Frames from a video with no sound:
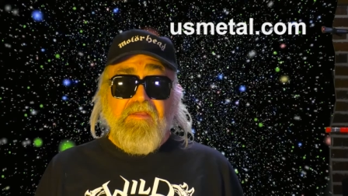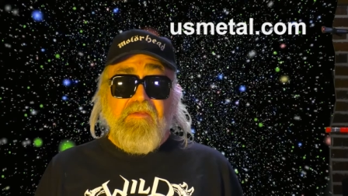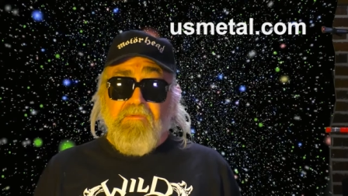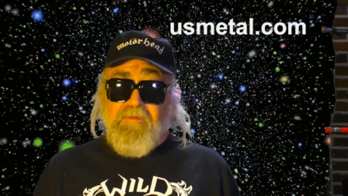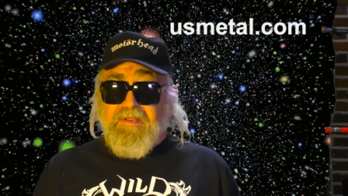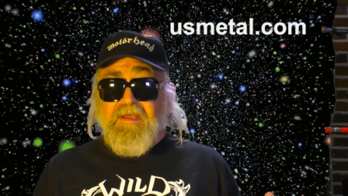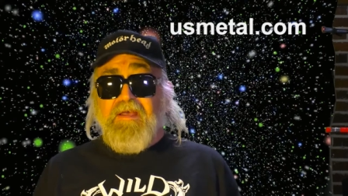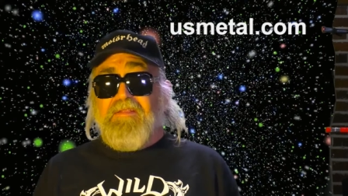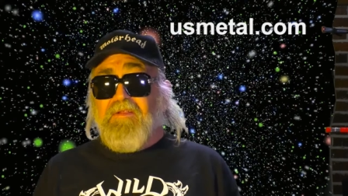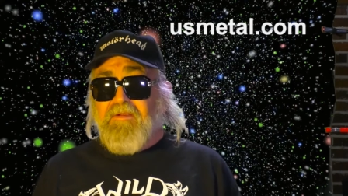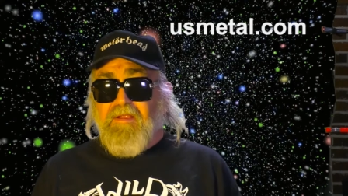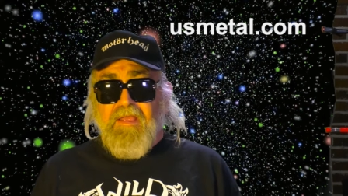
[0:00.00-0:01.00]
When I got
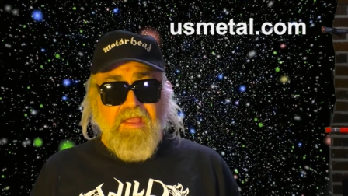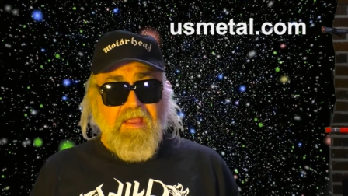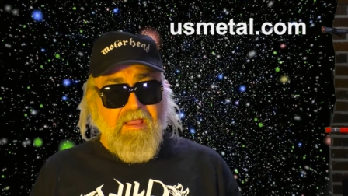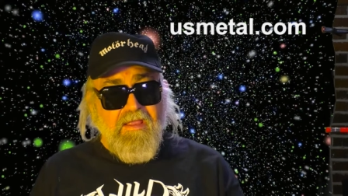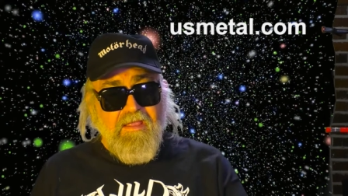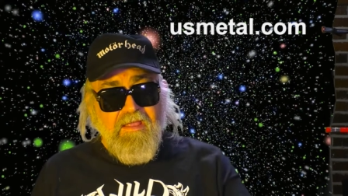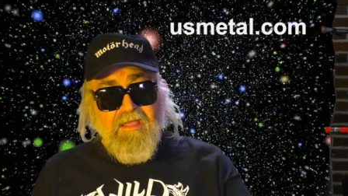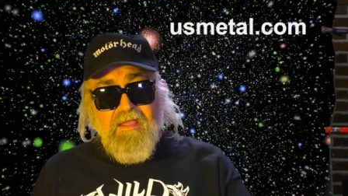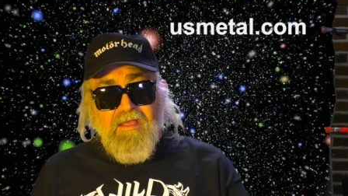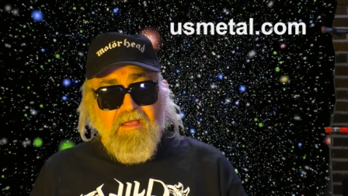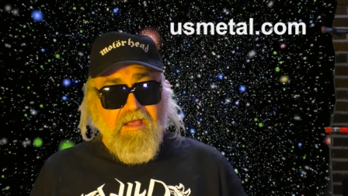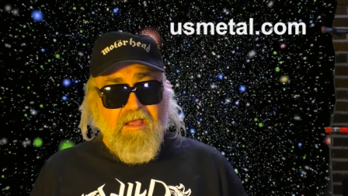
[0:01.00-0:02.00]
there, "Hey,
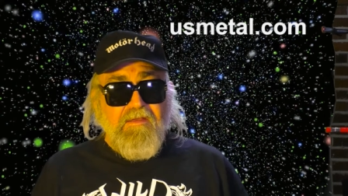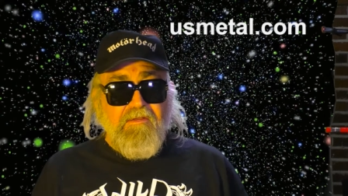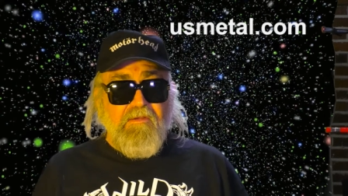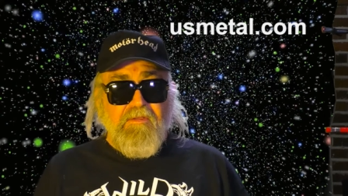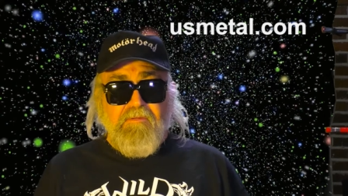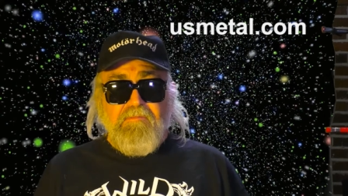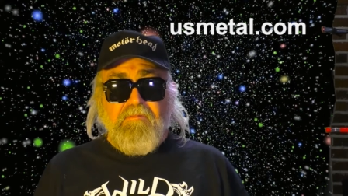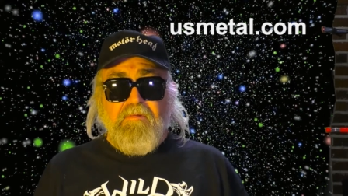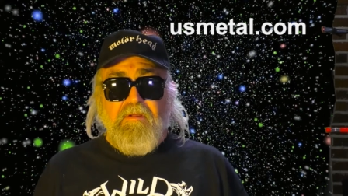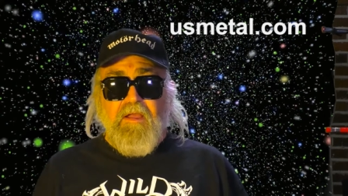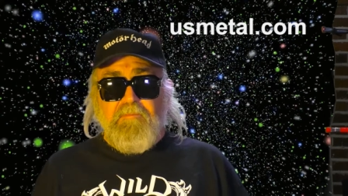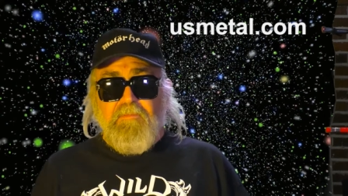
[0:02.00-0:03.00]
I know you.
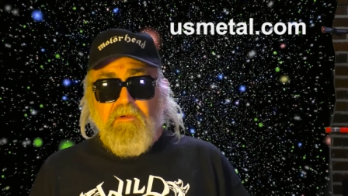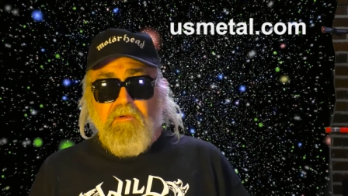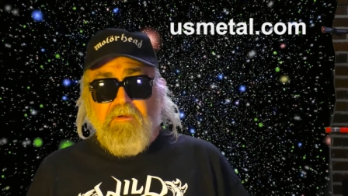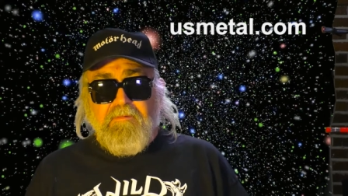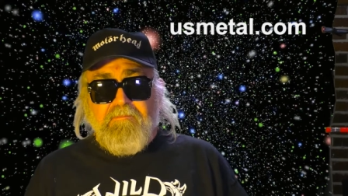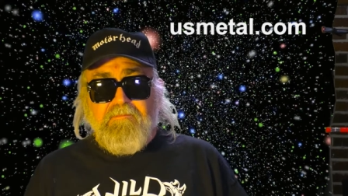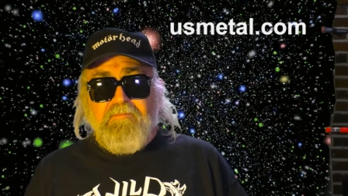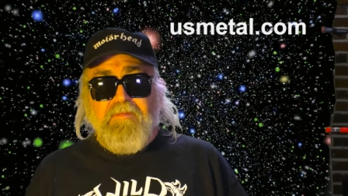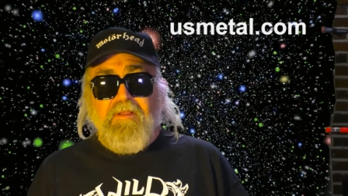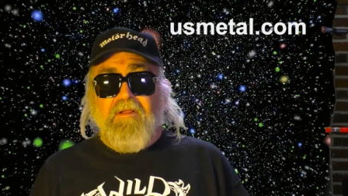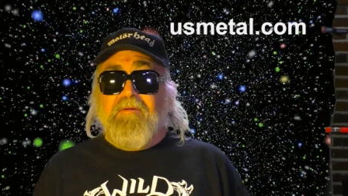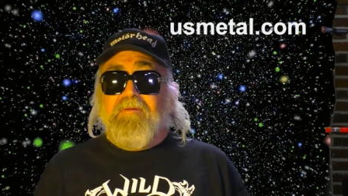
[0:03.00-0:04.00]
I am mccourt.
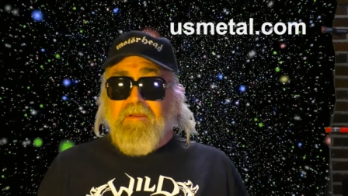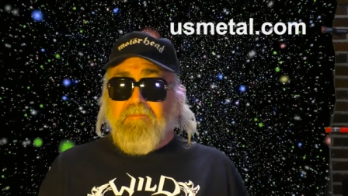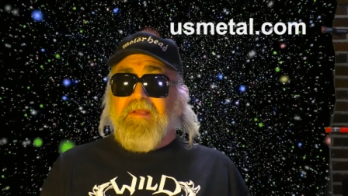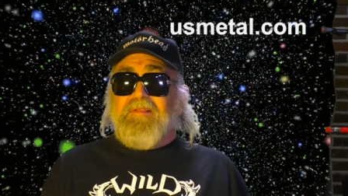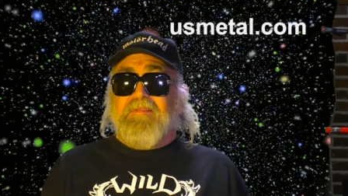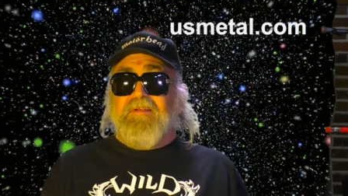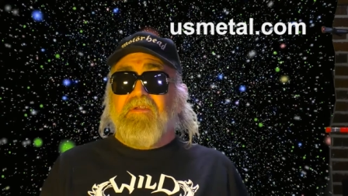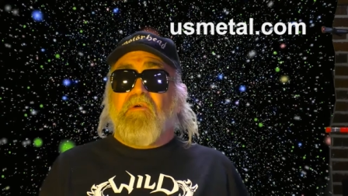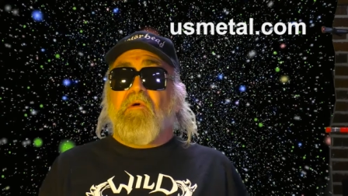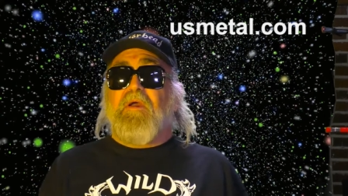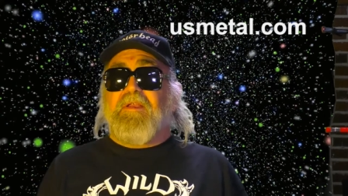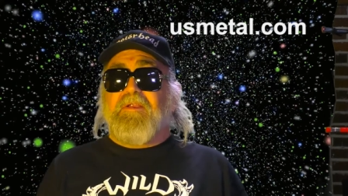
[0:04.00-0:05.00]
You know, I'm like the
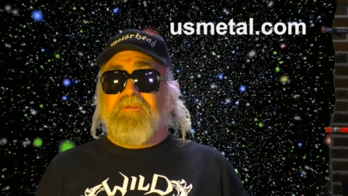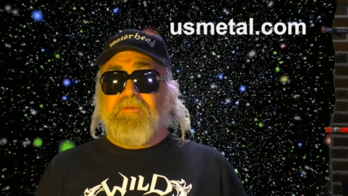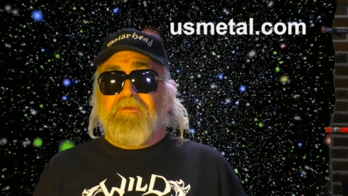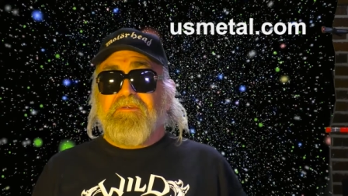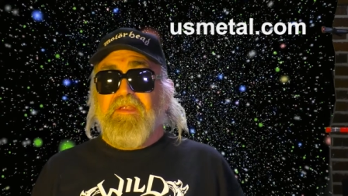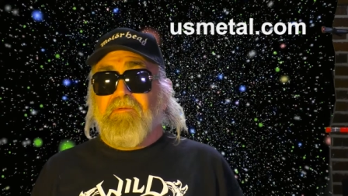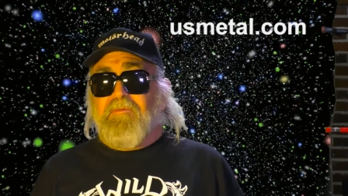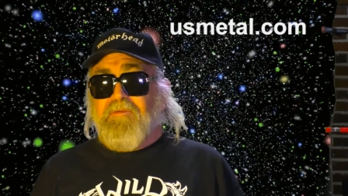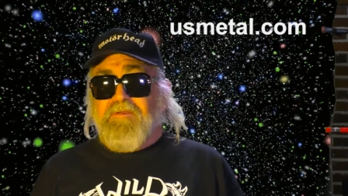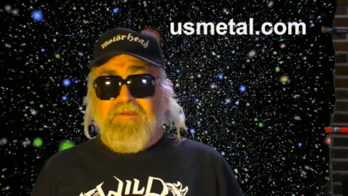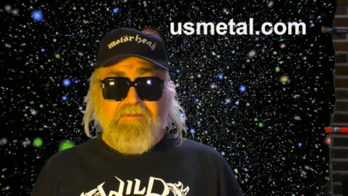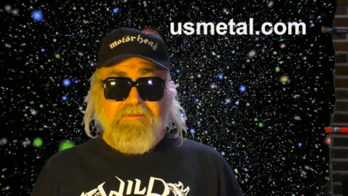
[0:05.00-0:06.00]
goy in a Jewish
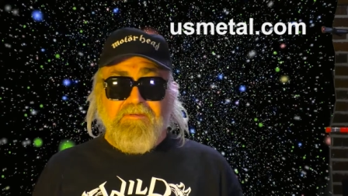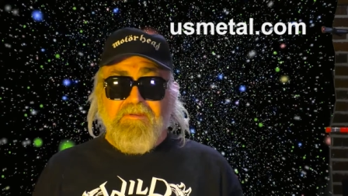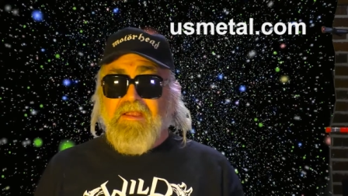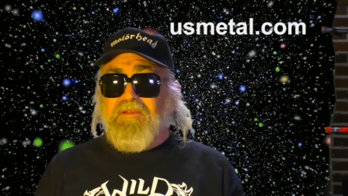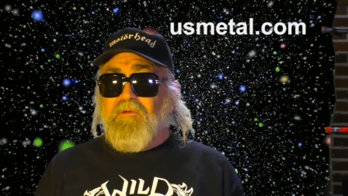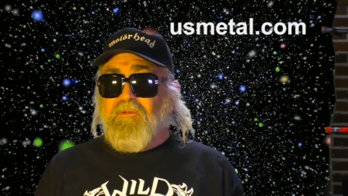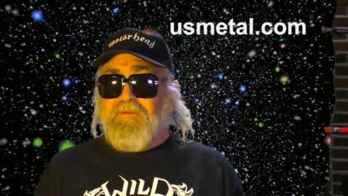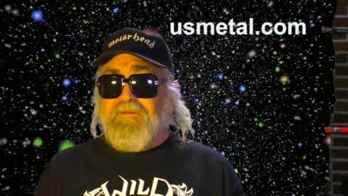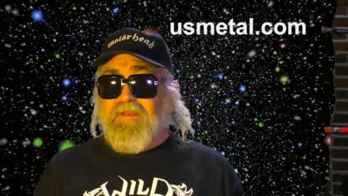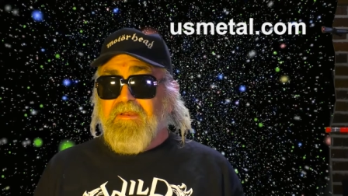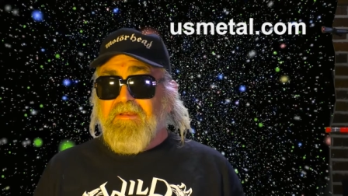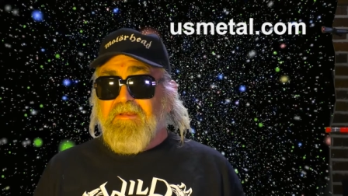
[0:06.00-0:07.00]
neighborhood." And he was Ken
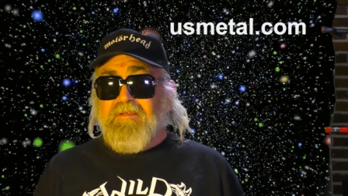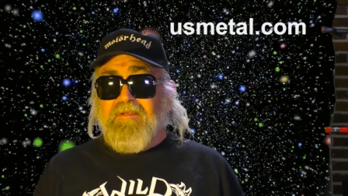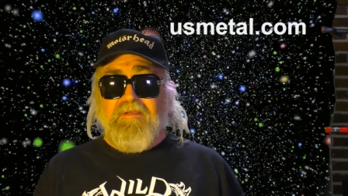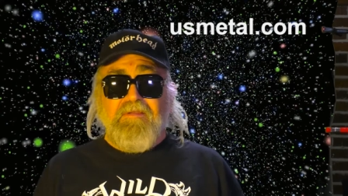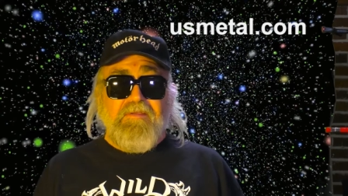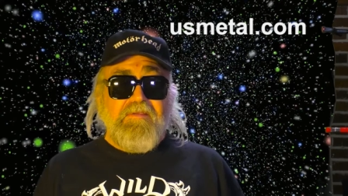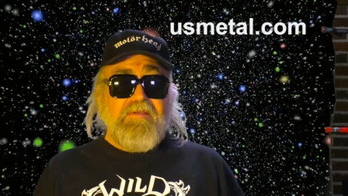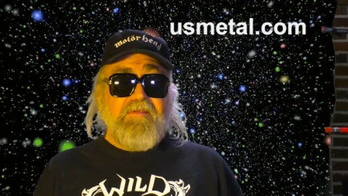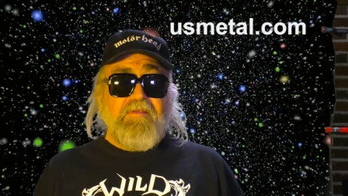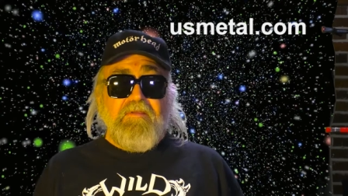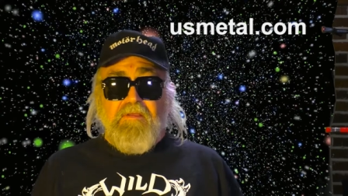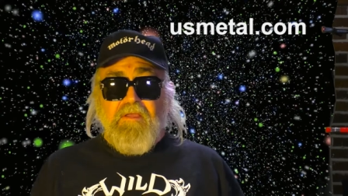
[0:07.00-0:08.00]
Goldstein. And
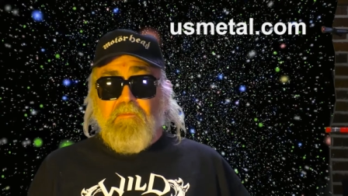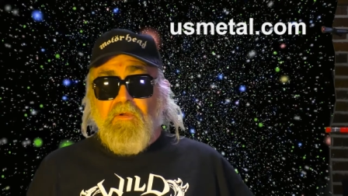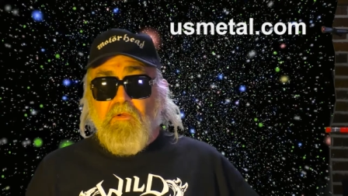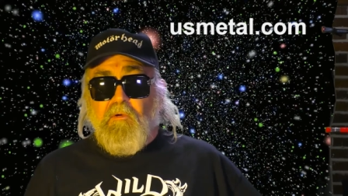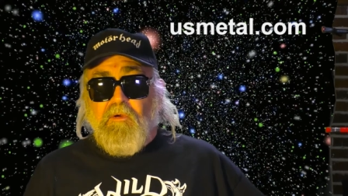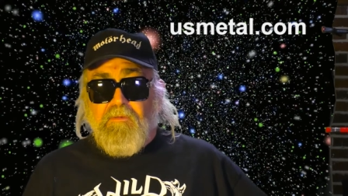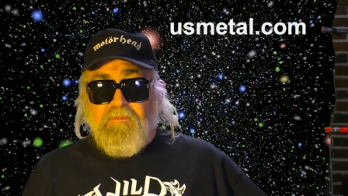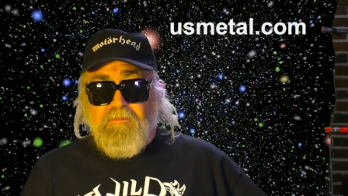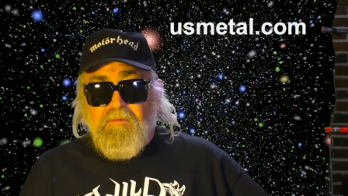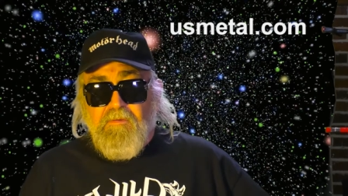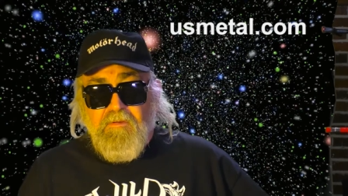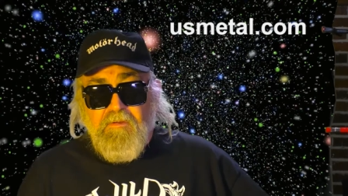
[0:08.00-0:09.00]
"Hey, mccourt,
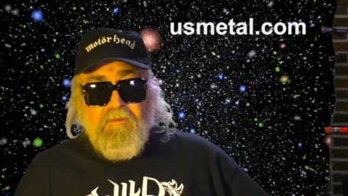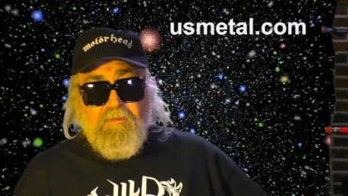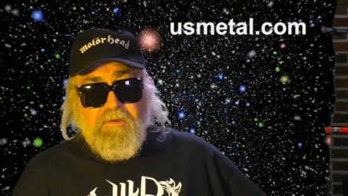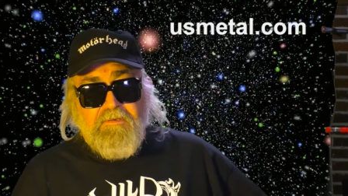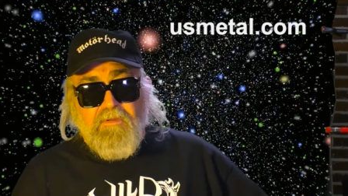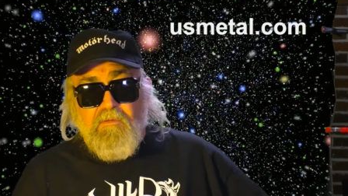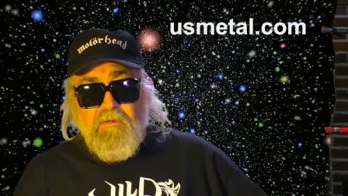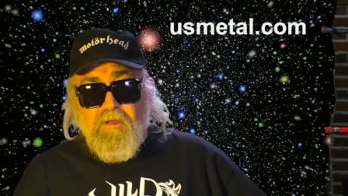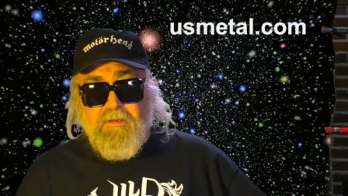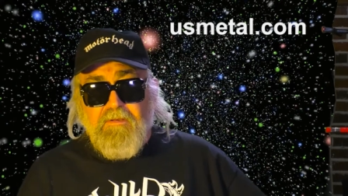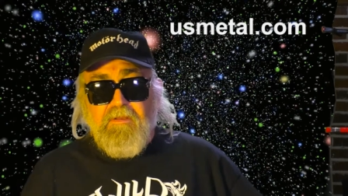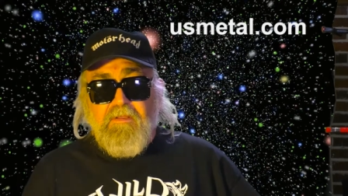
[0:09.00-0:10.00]
what's going
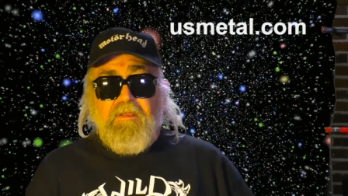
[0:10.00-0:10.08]
on?"